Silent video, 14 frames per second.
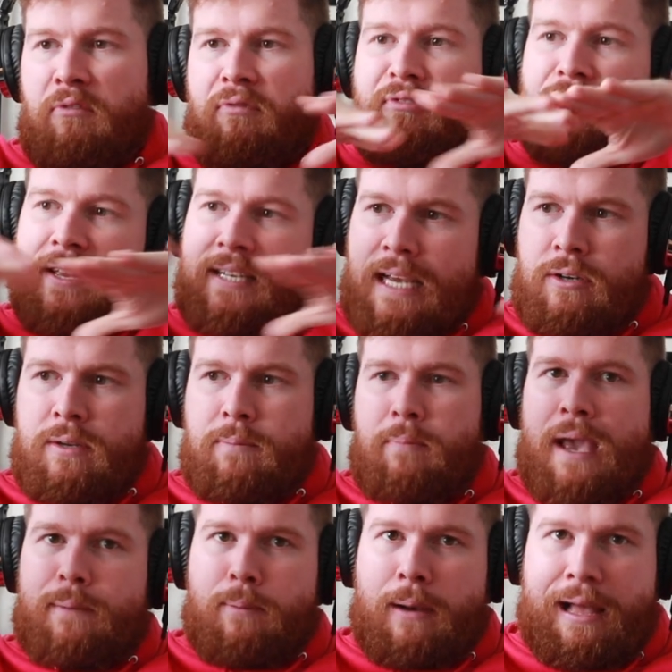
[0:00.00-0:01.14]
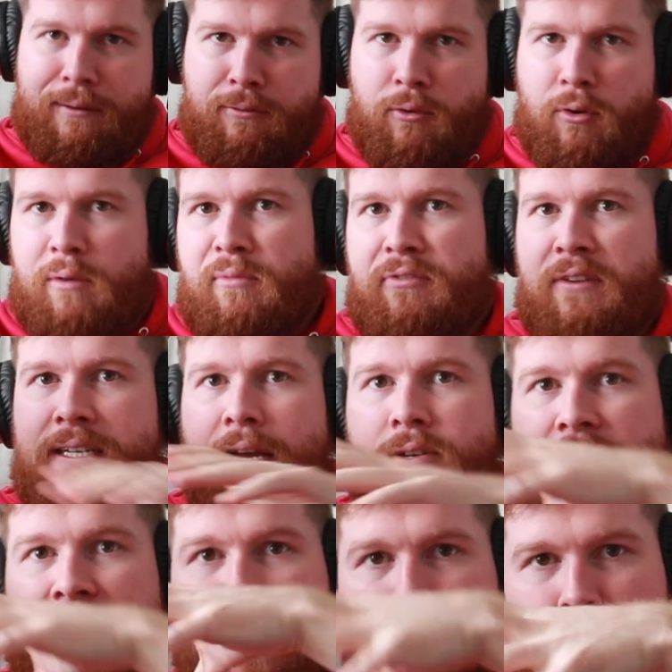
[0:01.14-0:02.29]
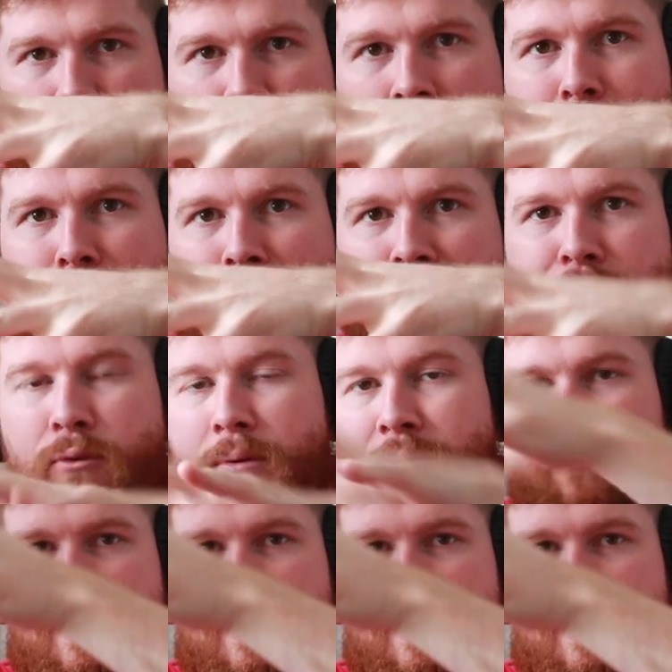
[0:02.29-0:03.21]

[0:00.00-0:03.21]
fit out a bed platform, fit out a countertop platform,